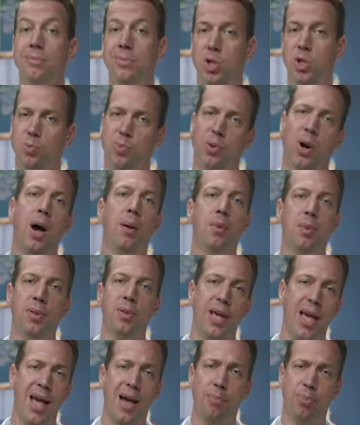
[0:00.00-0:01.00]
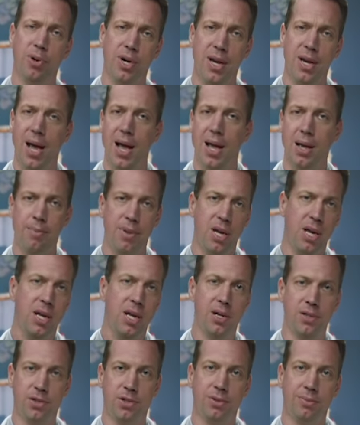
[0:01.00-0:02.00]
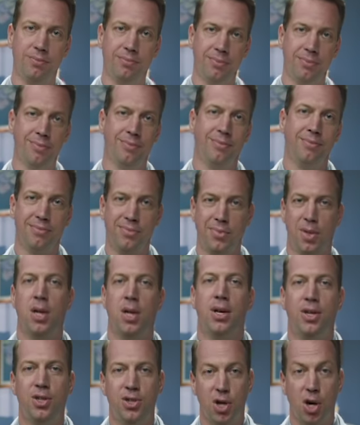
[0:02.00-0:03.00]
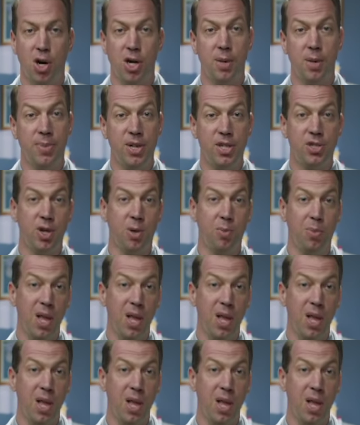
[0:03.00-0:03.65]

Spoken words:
you probably have prediabetes. Sorry to be so